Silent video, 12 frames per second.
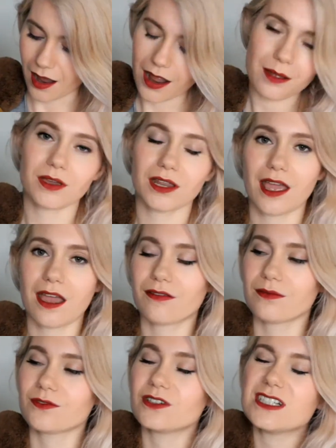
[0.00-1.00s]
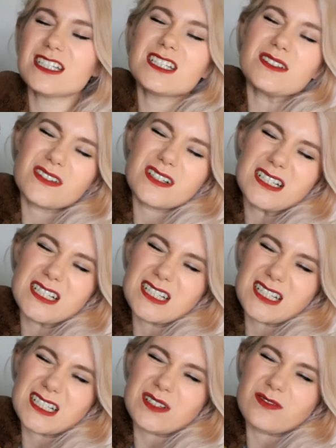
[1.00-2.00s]
I'm going to have him forever and
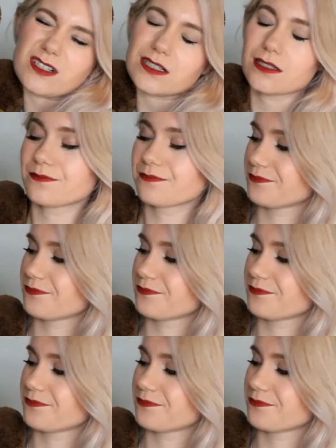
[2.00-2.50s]
ever.